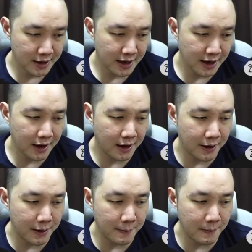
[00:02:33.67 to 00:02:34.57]

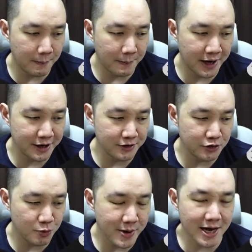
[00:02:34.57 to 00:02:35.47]
but you
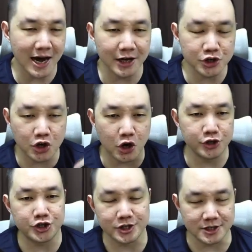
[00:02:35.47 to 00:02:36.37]
may
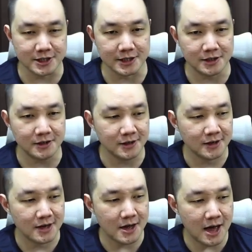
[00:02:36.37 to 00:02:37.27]
unconsciously
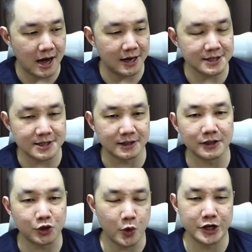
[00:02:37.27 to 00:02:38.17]
ask certain
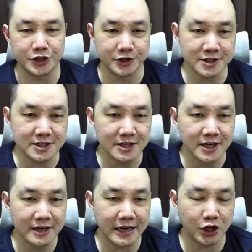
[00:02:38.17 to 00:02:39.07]
questions
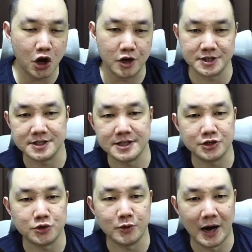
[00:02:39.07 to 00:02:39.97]
that causes it
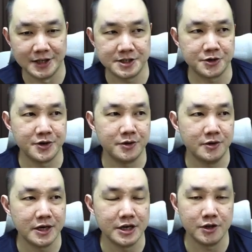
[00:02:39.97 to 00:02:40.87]
to answer
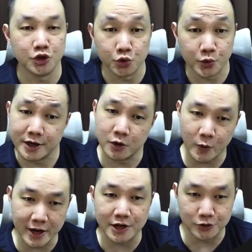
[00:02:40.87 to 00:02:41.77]
you in the way
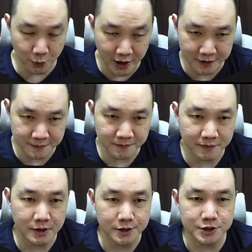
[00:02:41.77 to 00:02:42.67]
that you want.
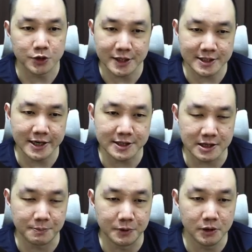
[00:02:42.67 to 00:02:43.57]
So as an
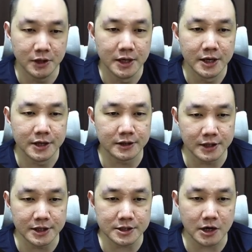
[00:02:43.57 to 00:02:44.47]
example,
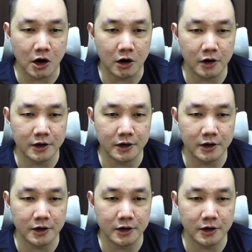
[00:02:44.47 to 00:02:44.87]
these are